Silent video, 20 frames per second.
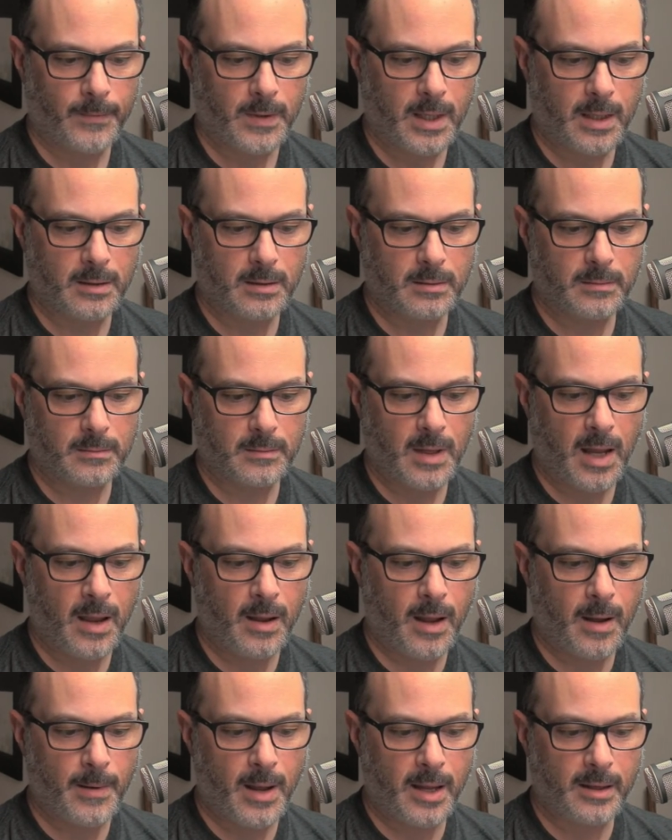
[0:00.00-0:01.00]
And I,
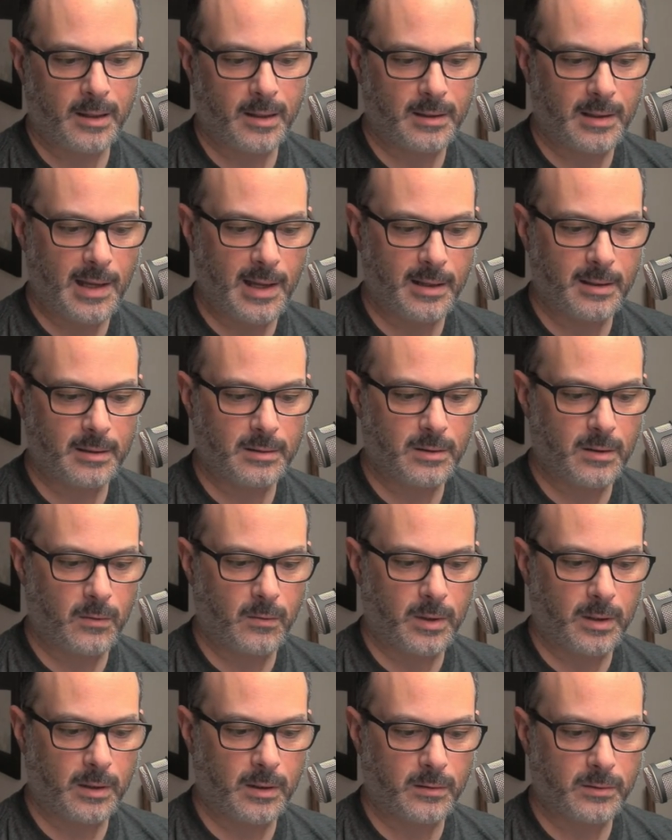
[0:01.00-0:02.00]
I kind of don't
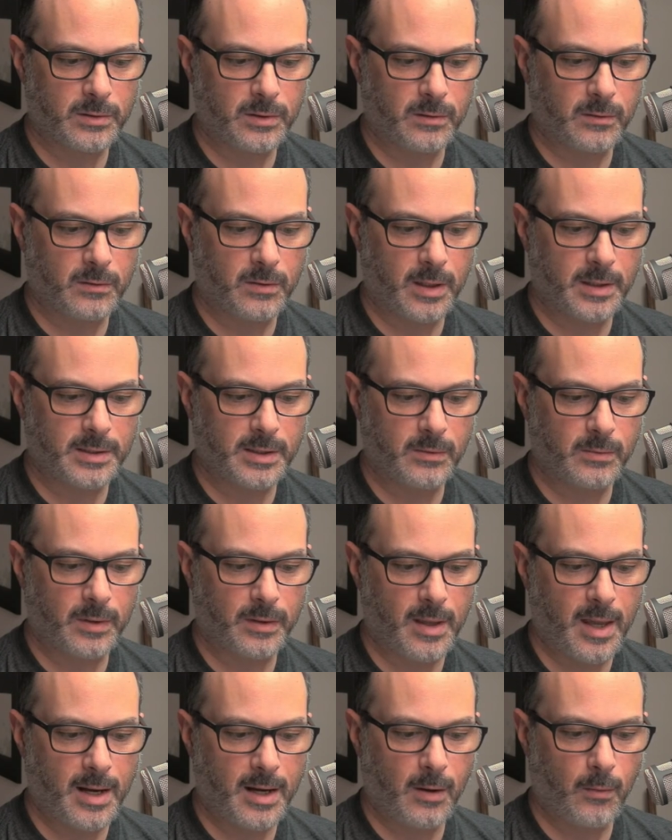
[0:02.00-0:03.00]
want to go too crazy with
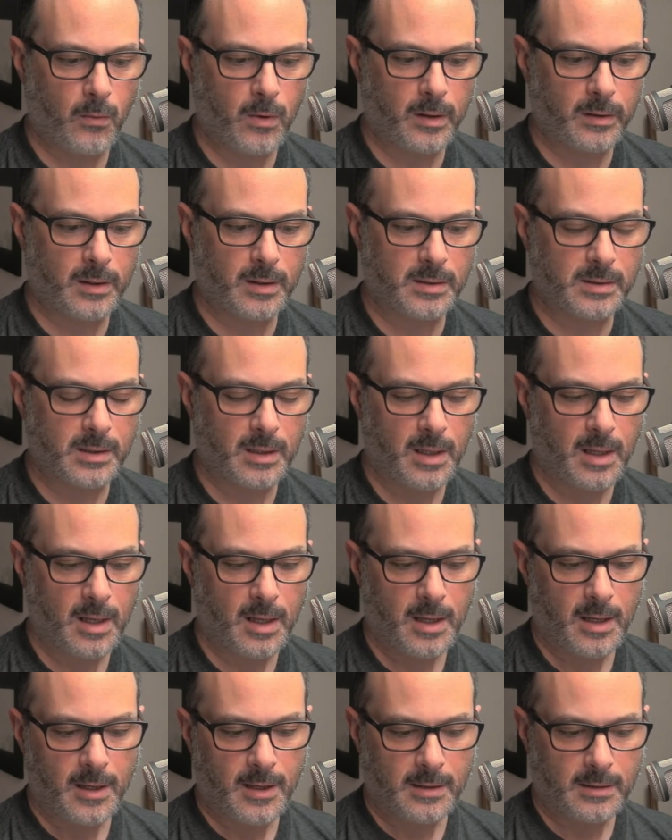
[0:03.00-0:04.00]
that. I want this
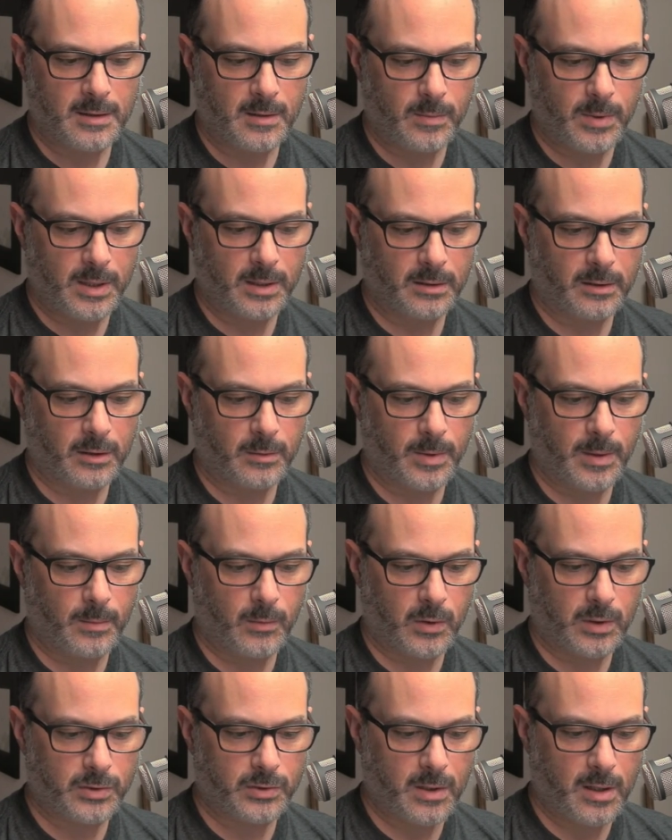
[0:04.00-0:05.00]
to be a little bit
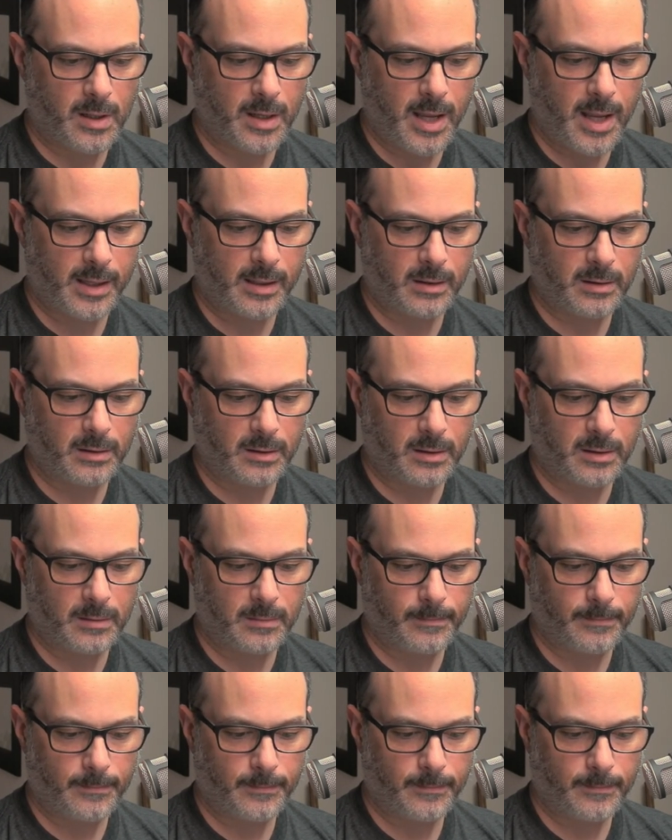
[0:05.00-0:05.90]
more triangular.